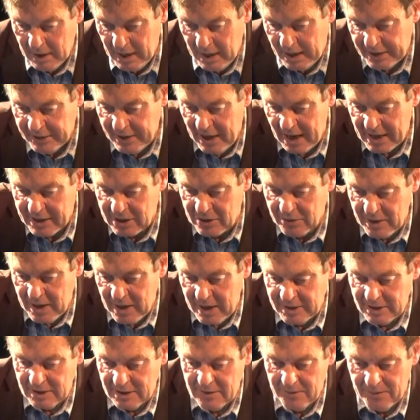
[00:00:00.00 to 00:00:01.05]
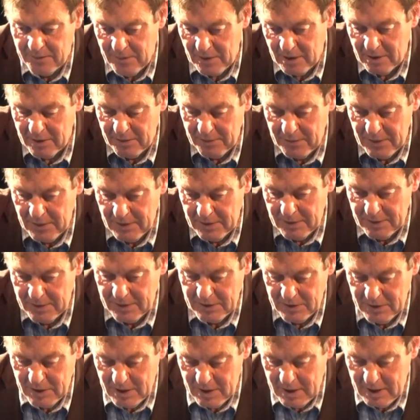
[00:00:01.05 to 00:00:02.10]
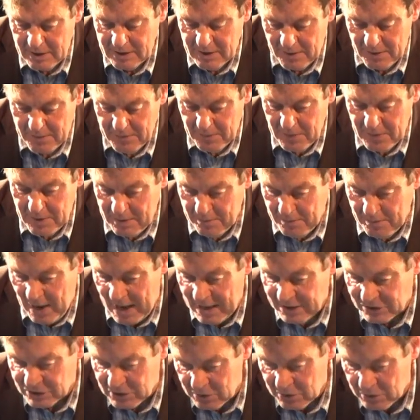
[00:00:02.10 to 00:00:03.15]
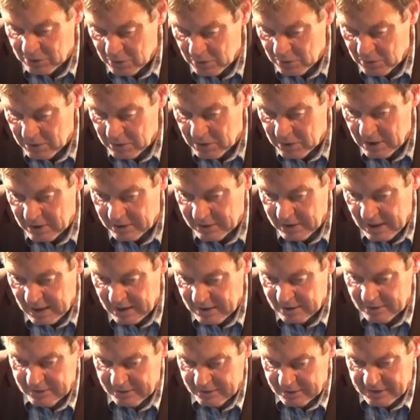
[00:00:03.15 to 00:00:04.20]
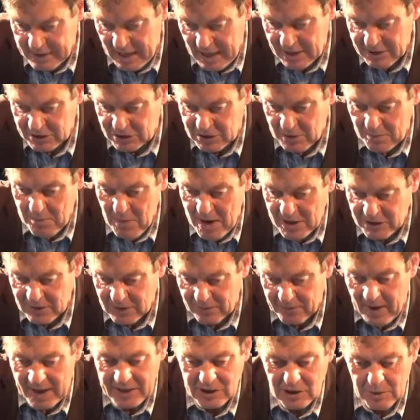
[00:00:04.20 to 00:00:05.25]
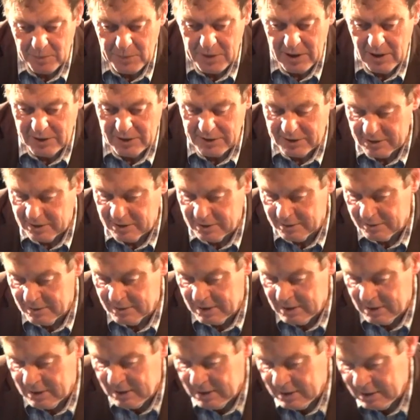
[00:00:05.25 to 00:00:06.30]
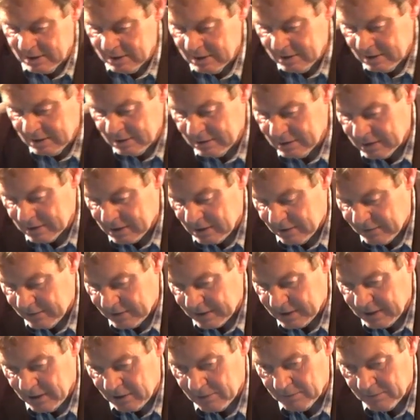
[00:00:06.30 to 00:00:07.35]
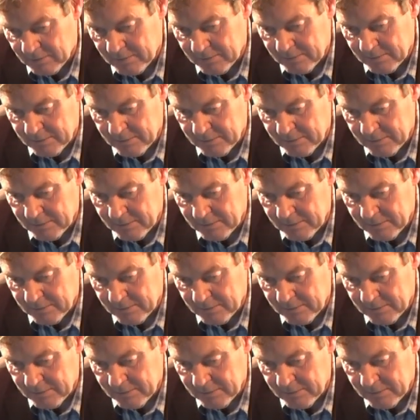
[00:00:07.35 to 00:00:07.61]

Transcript: And that created the imbalances. That, that, that's a major factor behind the current account